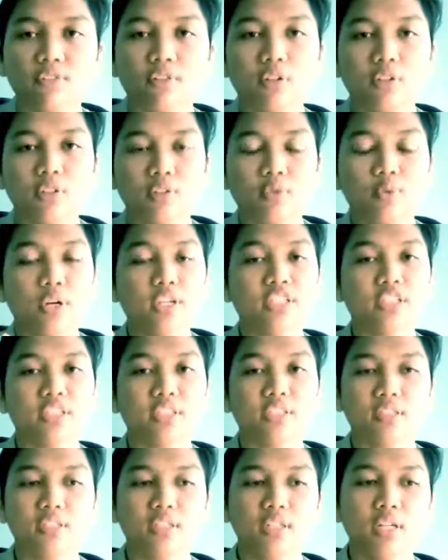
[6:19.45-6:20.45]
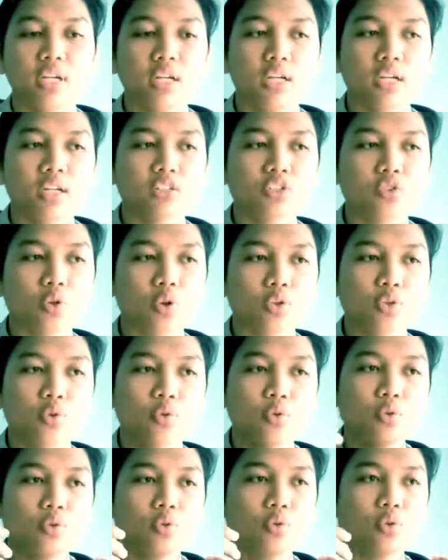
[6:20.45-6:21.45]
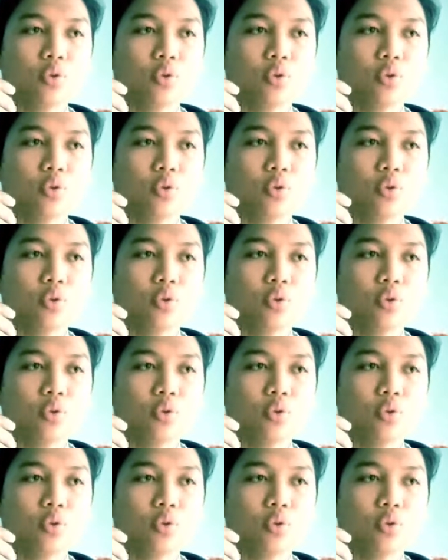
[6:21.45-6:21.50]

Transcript: for the question. So you